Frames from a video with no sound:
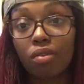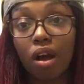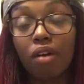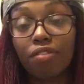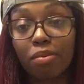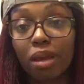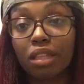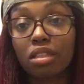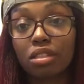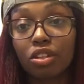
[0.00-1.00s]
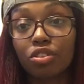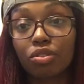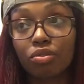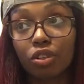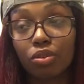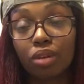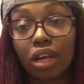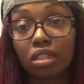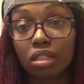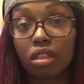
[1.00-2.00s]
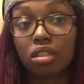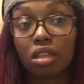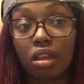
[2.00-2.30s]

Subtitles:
Off the back, this initial review, I can say this